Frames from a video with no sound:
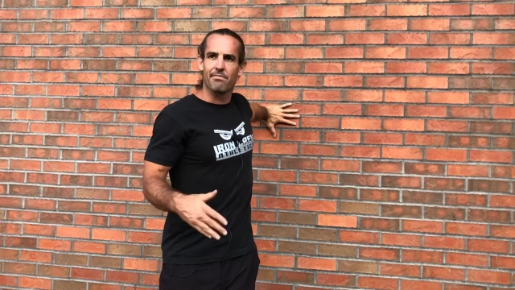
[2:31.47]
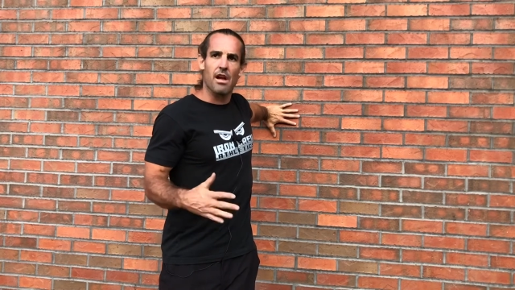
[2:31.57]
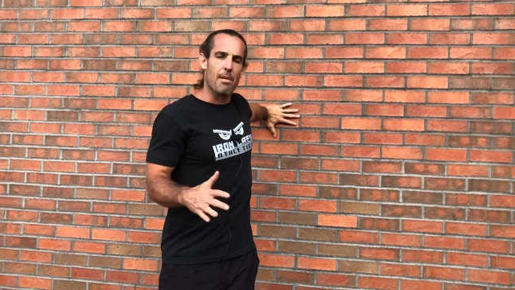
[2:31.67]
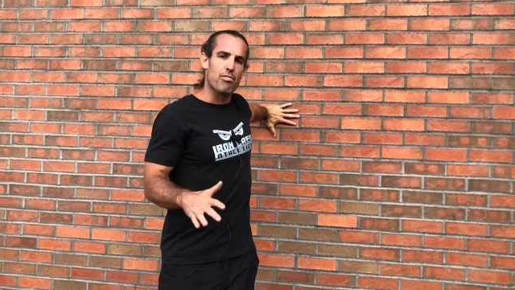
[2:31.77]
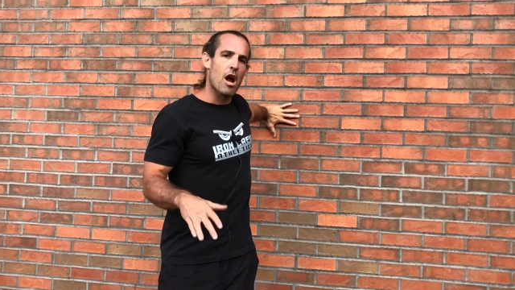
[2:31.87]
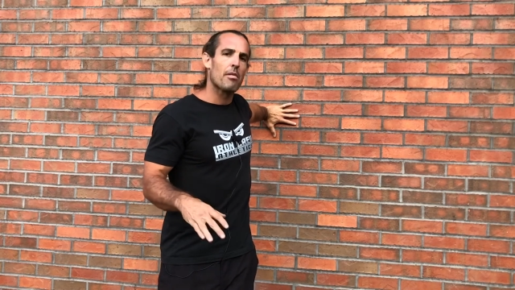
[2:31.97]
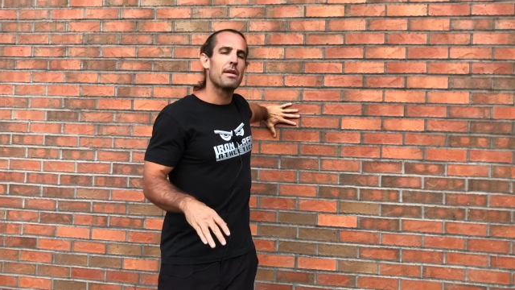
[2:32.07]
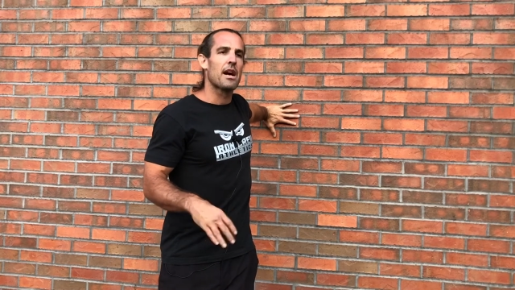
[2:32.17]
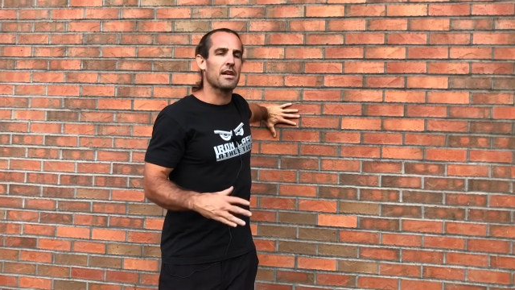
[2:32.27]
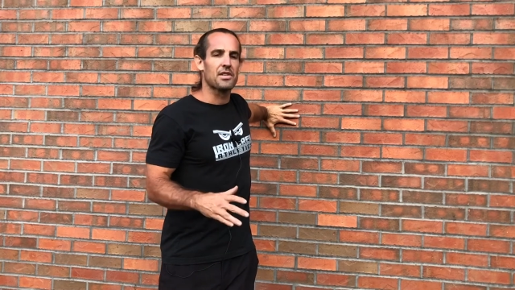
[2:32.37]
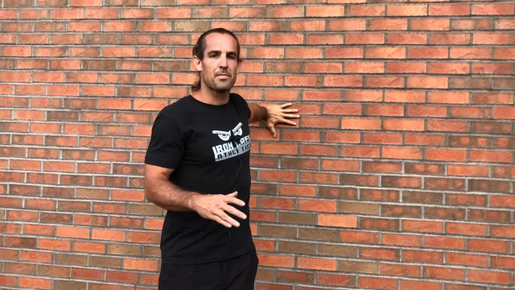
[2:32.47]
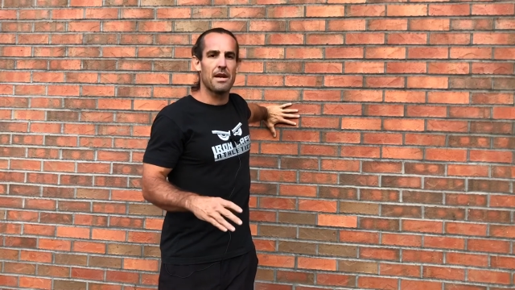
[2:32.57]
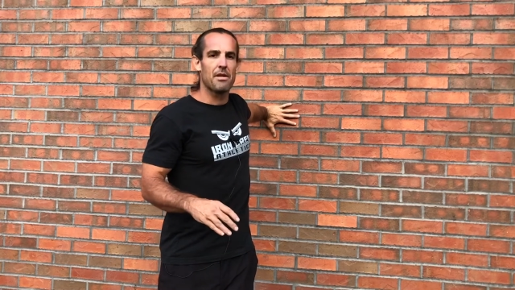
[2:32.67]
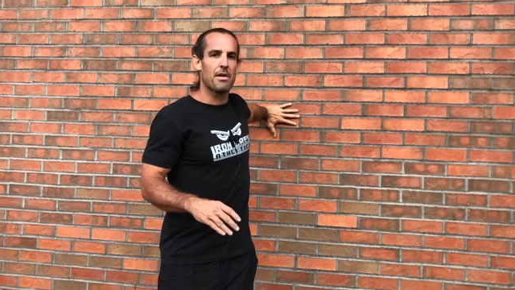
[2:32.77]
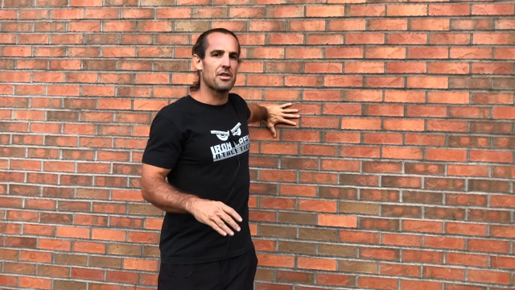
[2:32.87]
I'm probably not going to
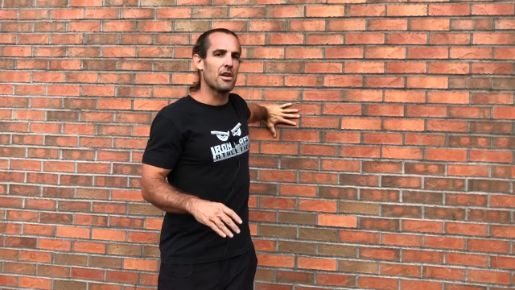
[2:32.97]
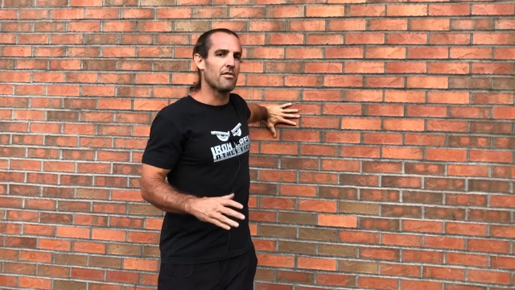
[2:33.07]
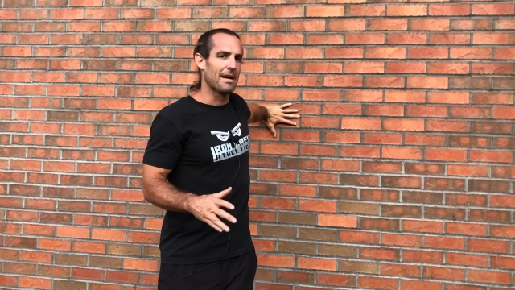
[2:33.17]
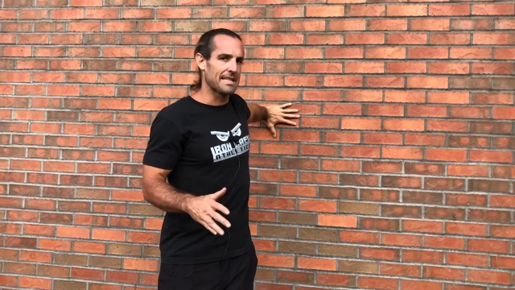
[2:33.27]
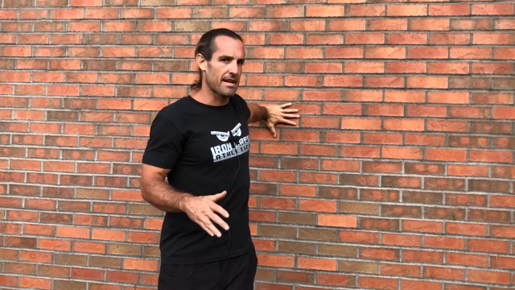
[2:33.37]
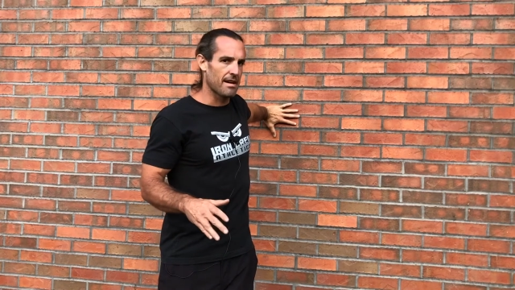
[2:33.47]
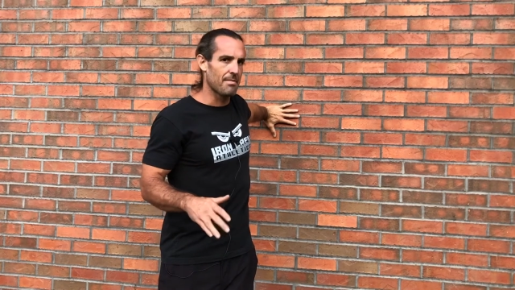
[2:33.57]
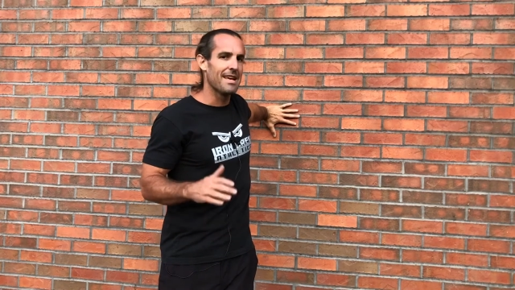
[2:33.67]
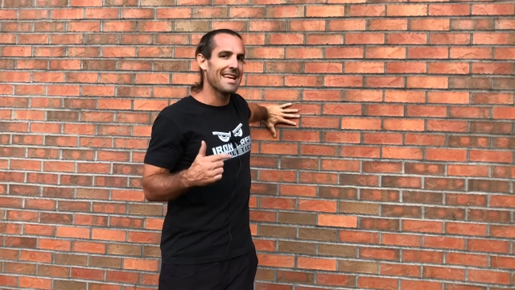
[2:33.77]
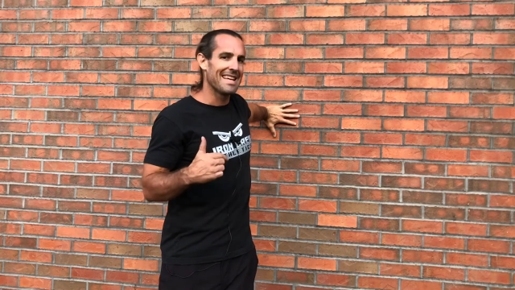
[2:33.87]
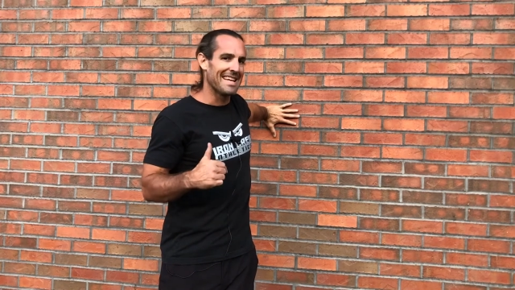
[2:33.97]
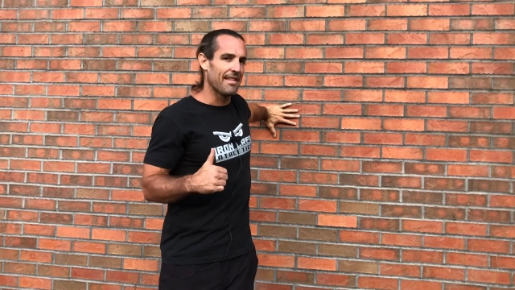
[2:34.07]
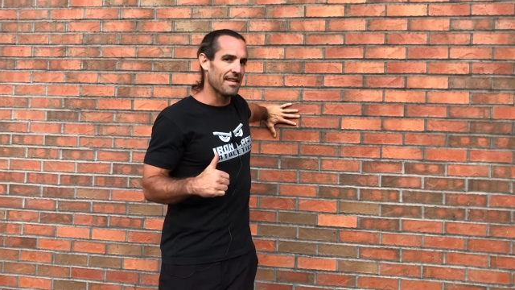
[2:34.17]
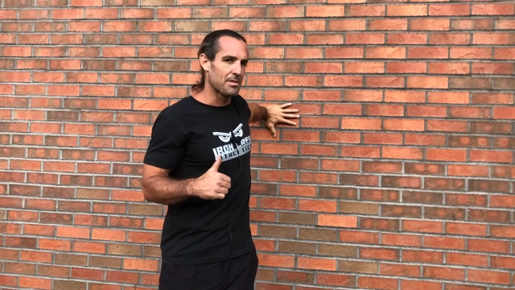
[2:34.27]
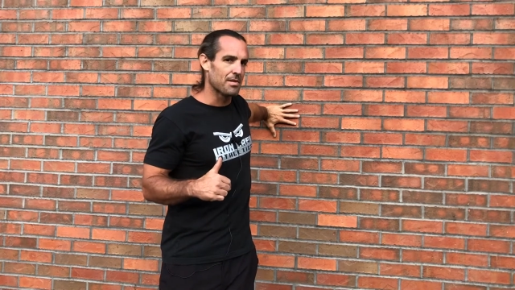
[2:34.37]
spend much of my time in
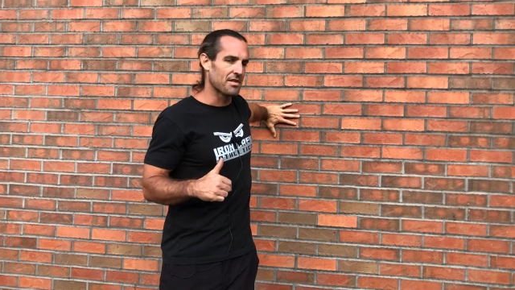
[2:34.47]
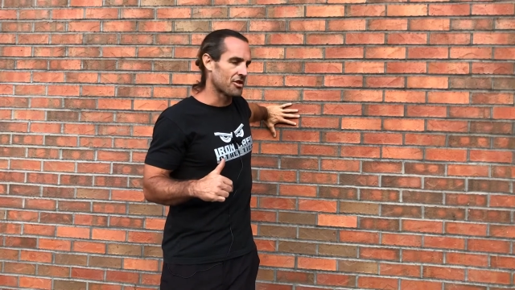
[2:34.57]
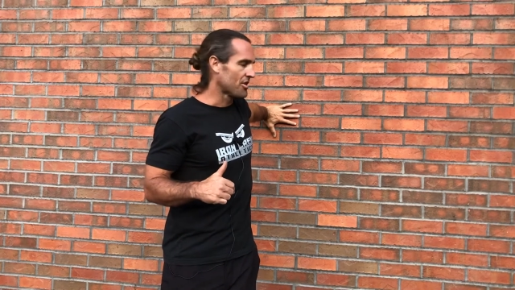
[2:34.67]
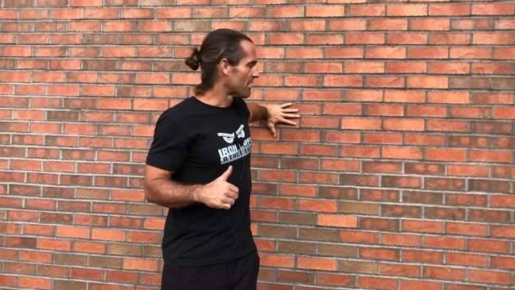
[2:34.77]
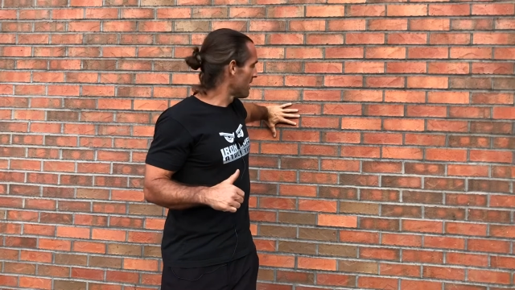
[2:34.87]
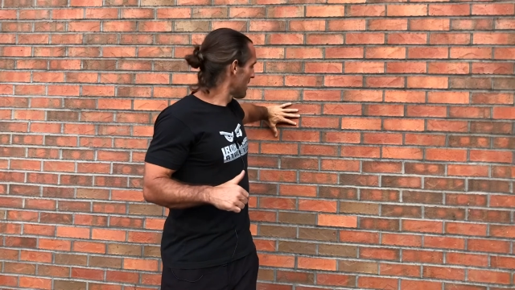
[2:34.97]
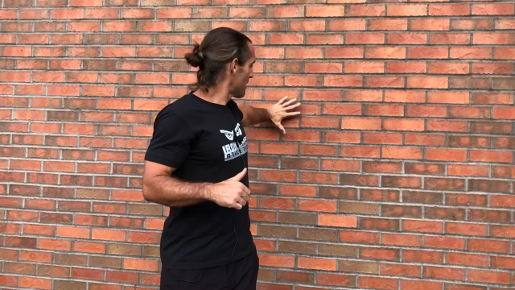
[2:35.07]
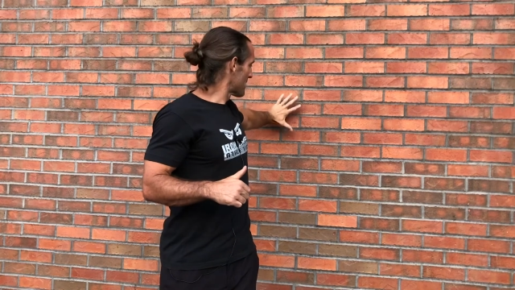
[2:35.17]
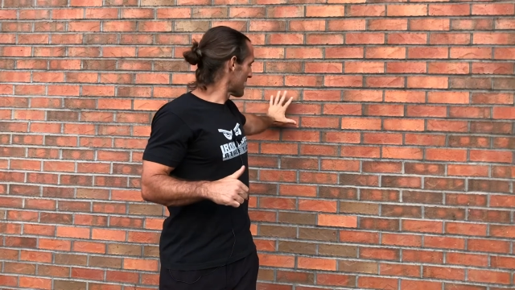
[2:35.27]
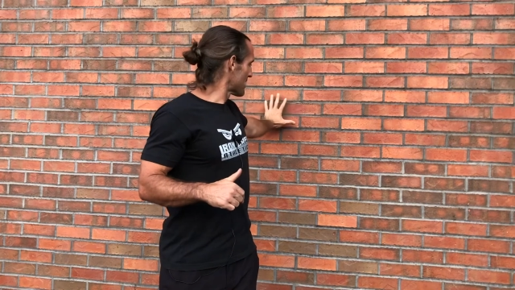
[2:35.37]
this position. But then I